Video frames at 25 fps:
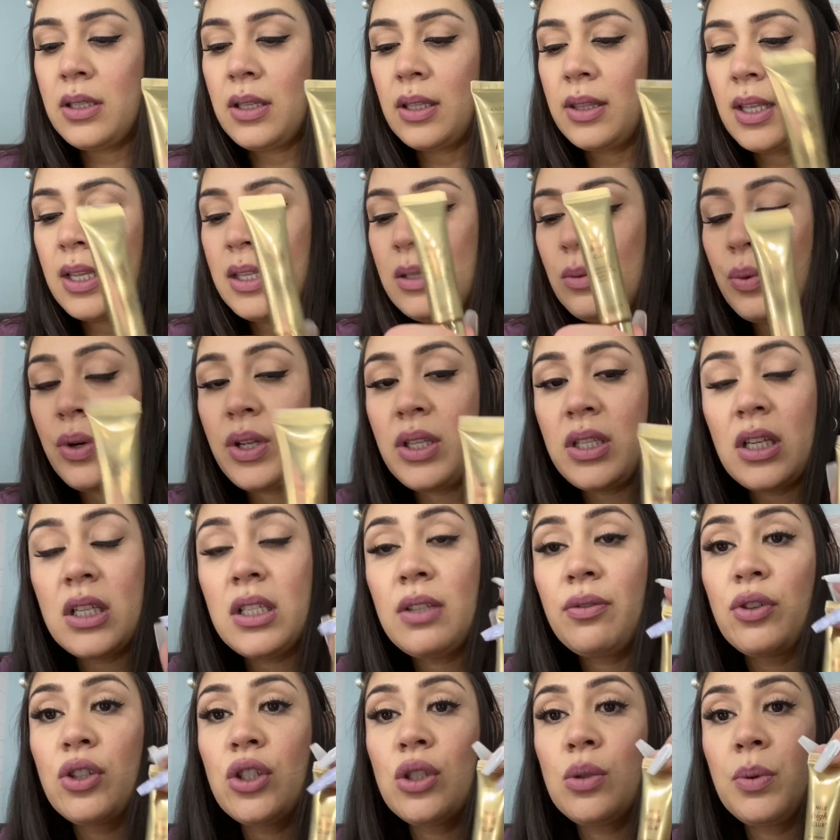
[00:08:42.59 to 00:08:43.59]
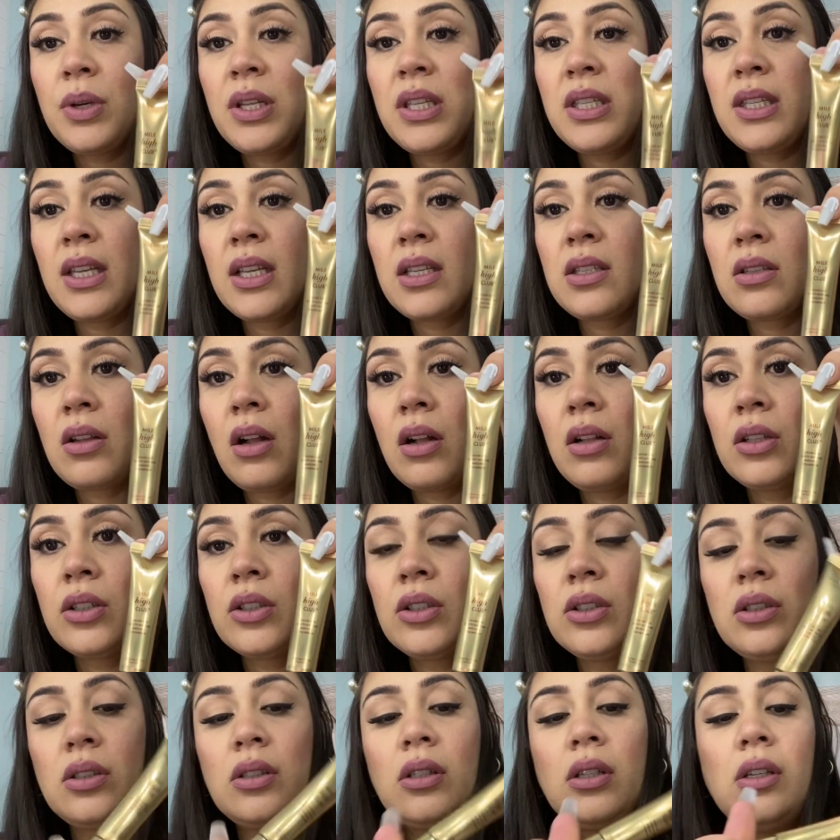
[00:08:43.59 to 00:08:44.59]
And this retails for
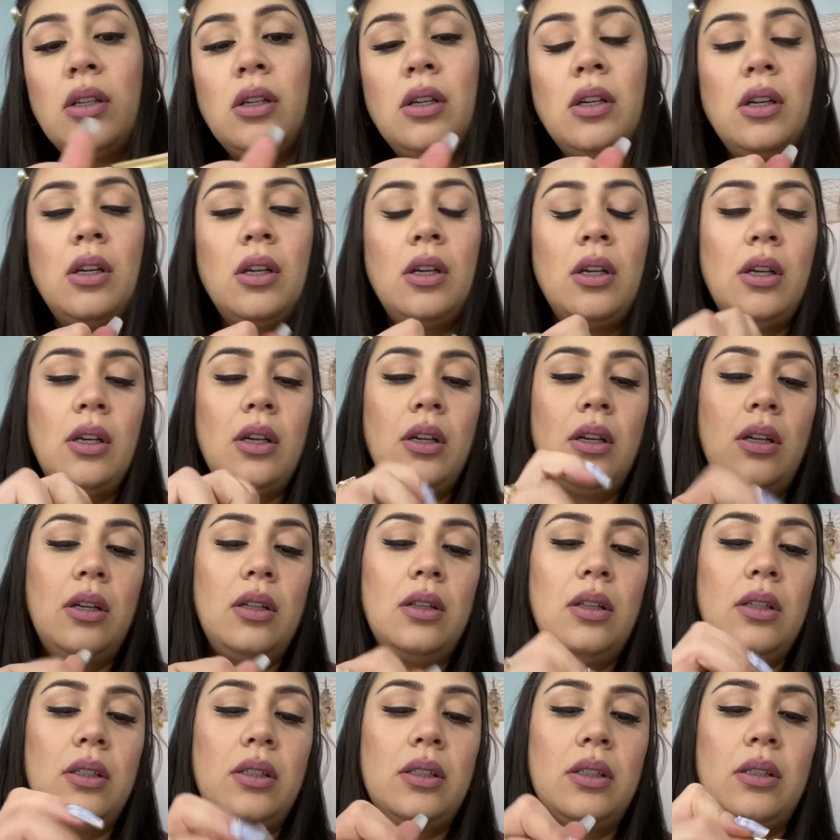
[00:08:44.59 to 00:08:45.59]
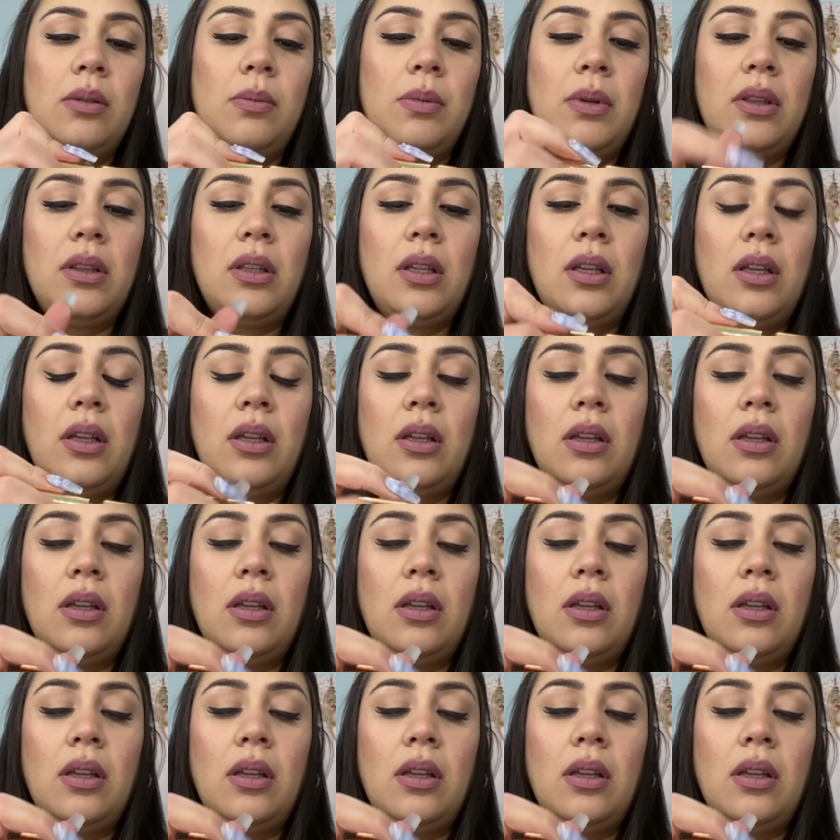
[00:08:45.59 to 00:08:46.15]
$26. Let's see what the,